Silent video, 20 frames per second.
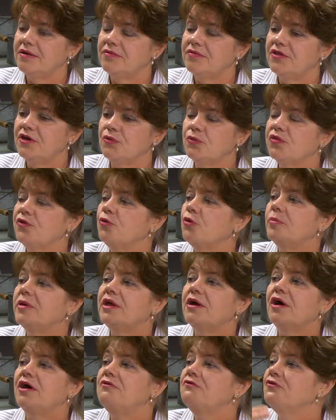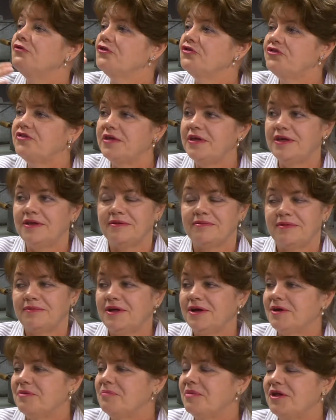there will be unforeseen
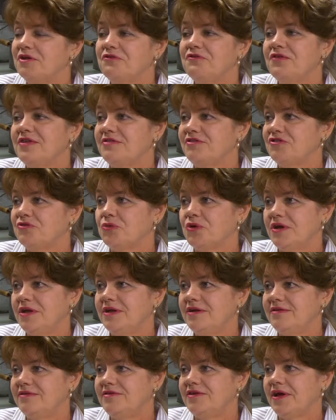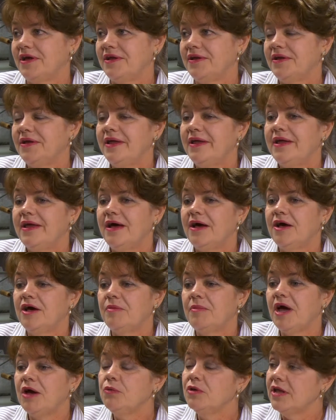benefits to what he's done.
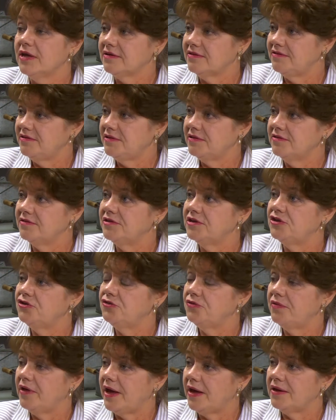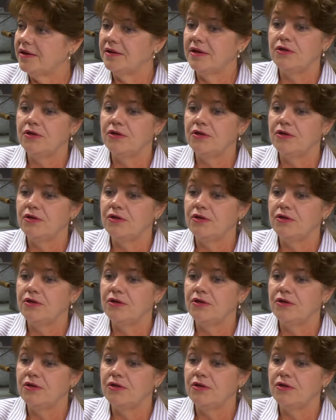I would like to see the city do that.